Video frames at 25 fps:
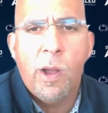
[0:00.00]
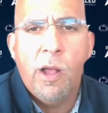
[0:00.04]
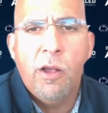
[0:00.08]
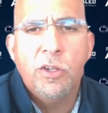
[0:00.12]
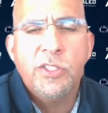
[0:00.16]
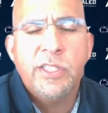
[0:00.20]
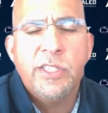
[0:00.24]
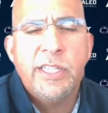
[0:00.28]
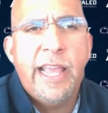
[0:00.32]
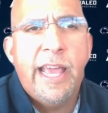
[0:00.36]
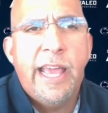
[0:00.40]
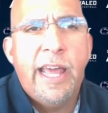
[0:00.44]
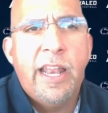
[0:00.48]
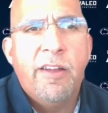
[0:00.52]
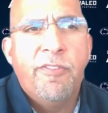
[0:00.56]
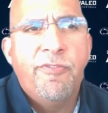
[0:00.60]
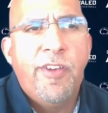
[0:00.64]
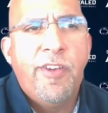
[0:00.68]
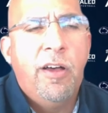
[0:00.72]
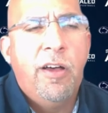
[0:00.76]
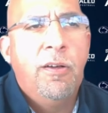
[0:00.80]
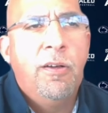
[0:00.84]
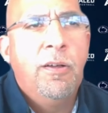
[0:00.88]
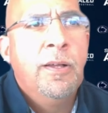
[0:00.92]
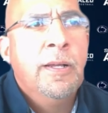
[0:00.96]
well as the
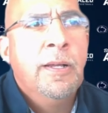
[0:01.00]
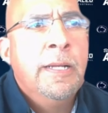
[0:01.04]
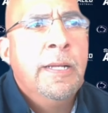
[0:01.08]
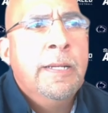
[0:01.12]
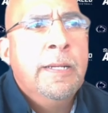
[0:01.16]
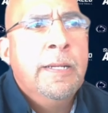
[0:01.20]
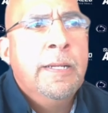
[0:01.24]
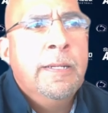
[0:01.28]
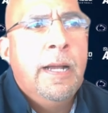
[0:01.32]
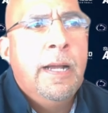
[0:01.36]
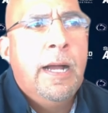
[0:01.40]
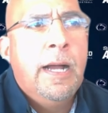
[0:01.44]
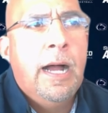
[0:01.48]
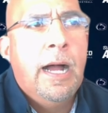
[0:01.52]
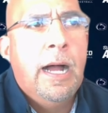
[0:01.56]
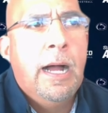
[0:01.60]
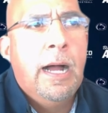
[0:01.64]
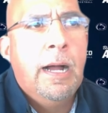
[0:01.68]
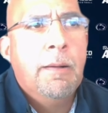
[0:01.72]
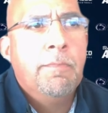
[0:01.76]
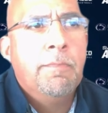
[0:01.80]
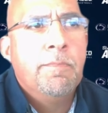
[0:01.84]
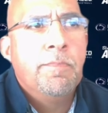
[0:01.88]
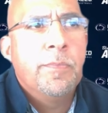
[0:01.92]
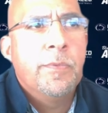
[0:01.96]

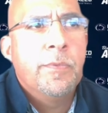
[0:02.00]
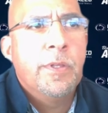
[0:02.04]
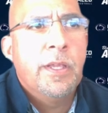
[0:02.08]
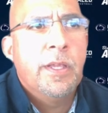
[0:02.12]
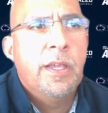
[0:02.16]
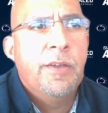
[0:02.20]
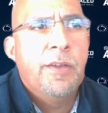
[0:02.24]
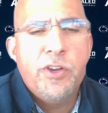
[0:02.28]
NFL.